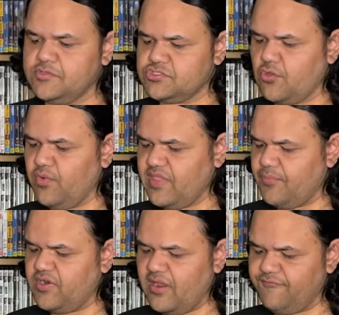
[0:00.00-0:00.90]
So when they
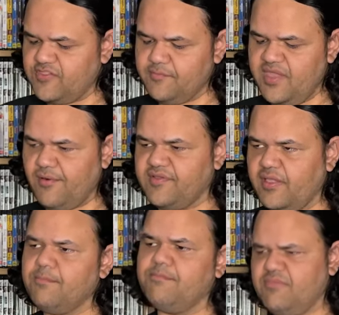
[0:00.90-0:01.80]
put it out on physical media, I was
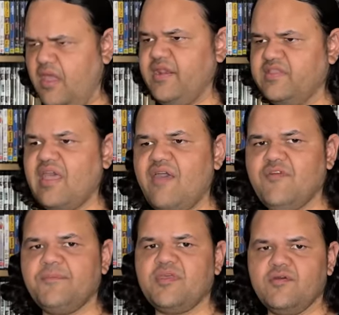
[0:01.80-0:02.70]
like, yeah, I need to
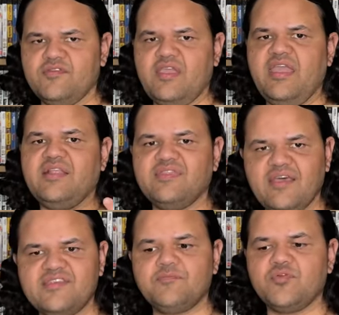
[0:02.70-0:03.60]
have it because it
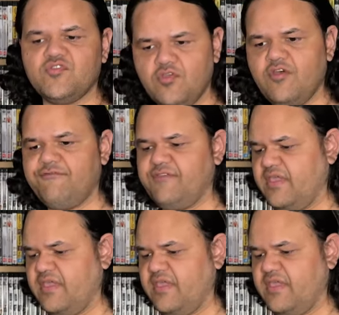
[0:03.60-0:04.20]
does preserve